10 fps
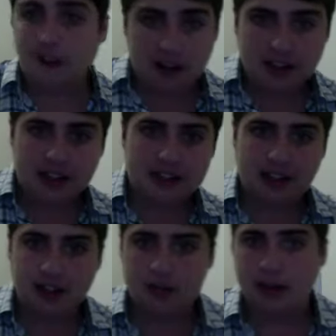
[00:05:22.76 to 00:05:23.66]

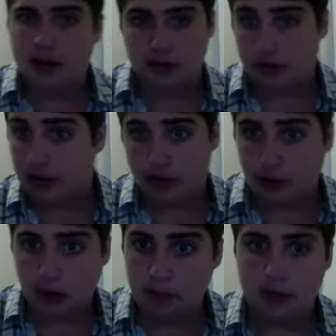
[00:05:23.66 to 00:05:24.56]
Um, Jay
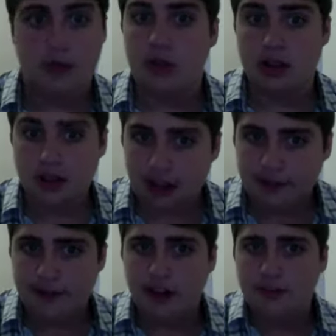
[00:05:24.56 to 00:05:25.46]
Briscoe and Charlie Haas had a
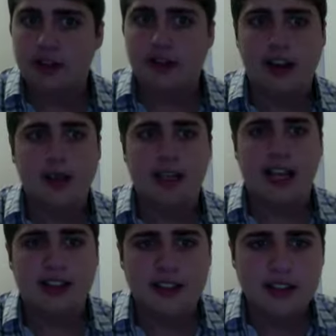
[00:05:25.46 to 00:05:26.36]
fun Lights Out
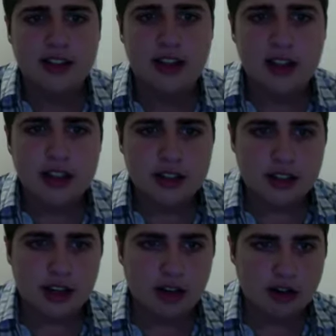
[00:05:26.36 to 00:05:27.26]
match. It was very short,
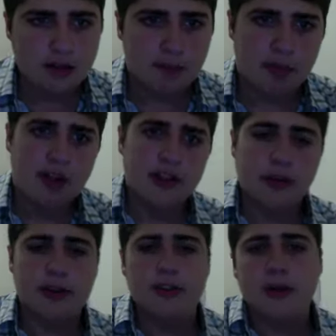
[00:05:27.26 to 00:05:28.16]
but it was a lot of
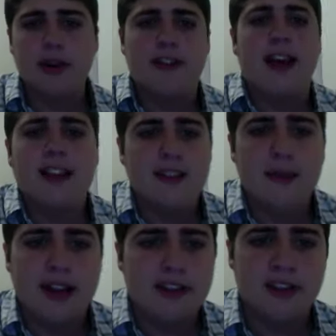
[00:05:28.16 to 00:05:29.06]
fun for the time it
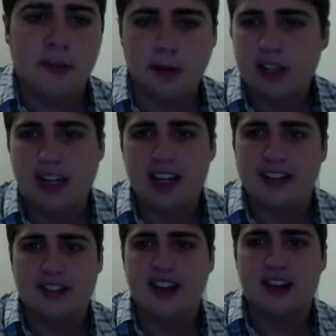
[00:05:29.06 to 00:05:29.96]
lasted. You
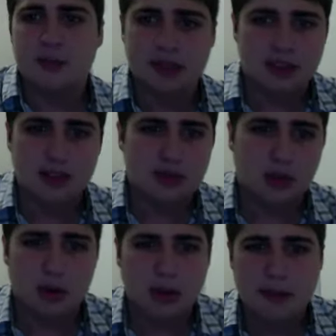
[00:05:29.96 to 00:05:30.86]
know, the, the
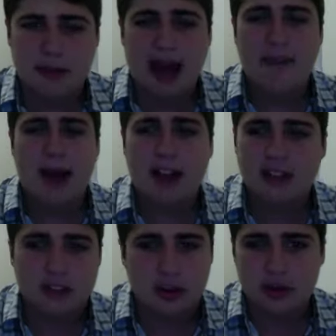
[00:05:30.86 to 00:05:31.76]
Wrestling's Greatest Tag Team
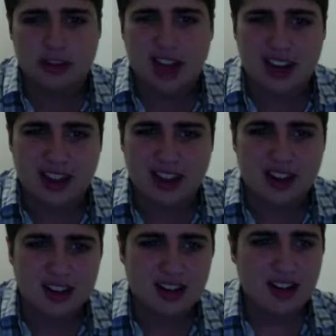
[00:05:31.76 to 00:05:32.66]
matches, the booking kind of
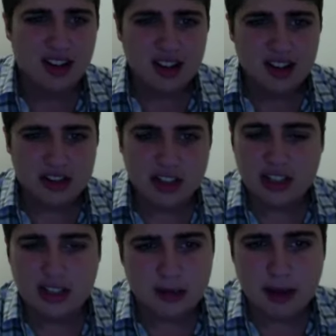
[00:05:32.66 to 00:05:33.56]
sucked, but those weren't
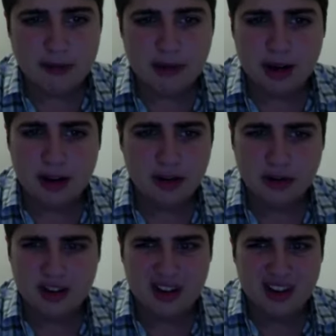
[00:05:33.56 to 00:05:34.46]
really bad matches. They
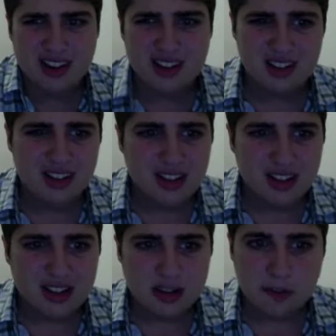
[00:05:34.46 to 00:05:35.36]
were just kind of there.
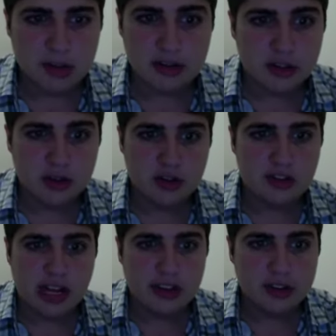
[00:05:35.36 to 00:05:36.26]
Jay Lethal
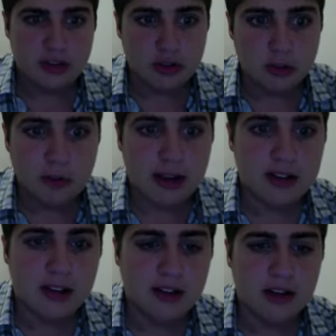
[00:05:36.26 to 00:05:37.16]
and Mike Mondo was all
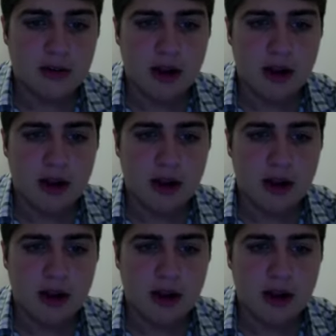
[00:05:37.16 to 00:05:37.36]
right.